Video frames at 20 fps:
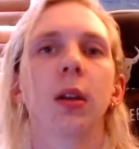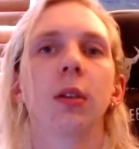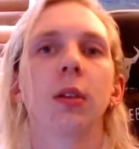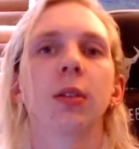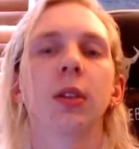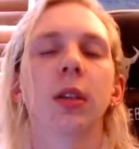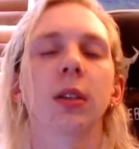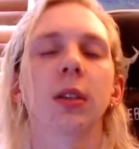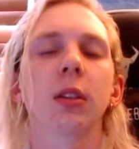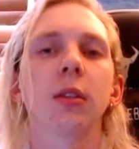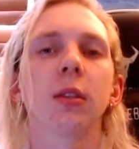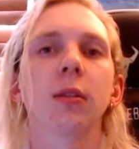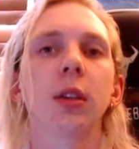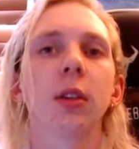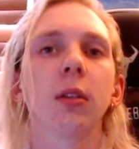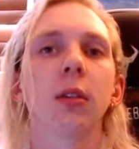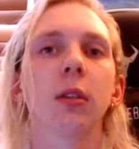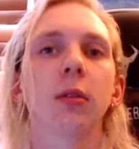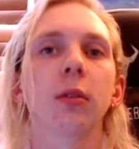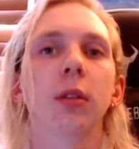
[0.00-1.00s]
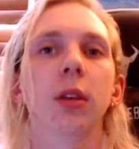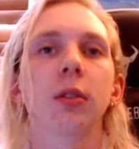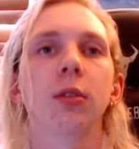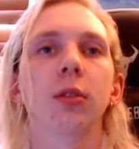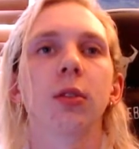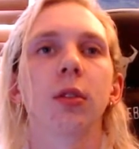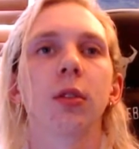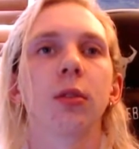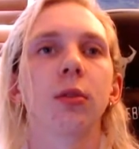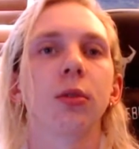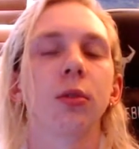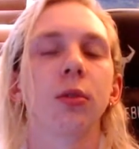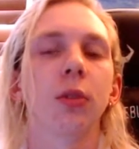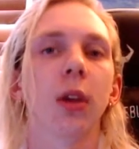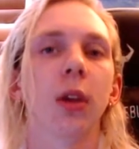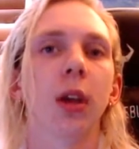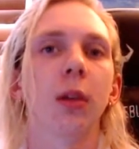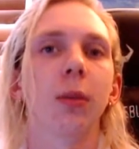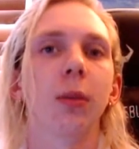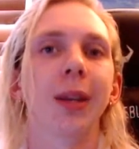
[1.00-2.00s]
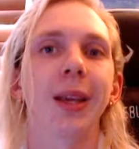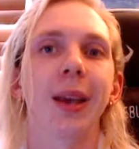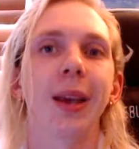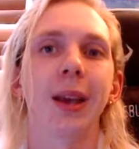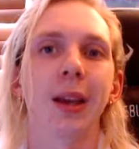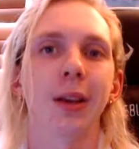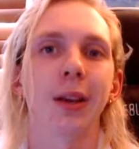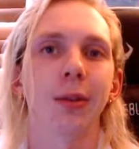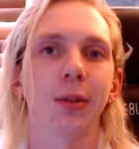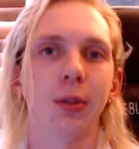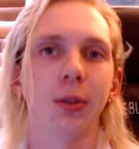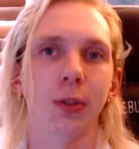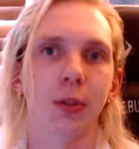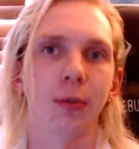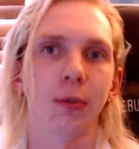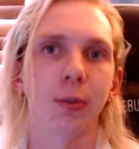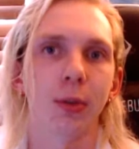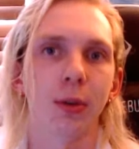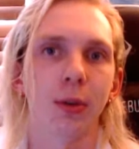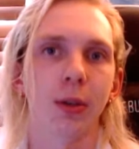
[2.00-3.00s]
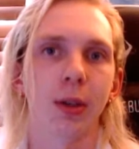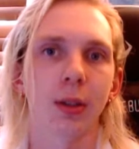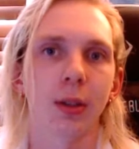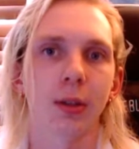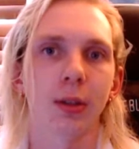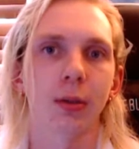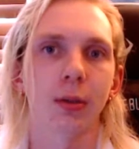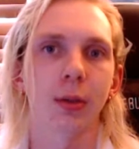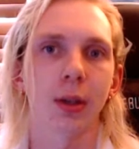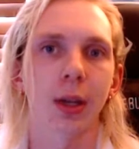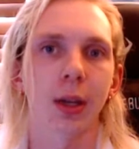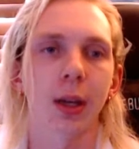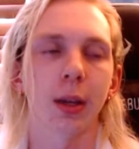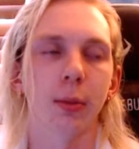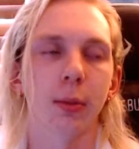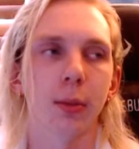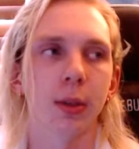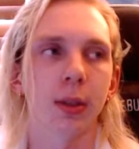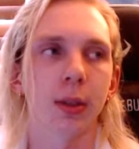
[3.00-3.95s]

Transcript: there was an activity log that shows you how many hours you've put into a game.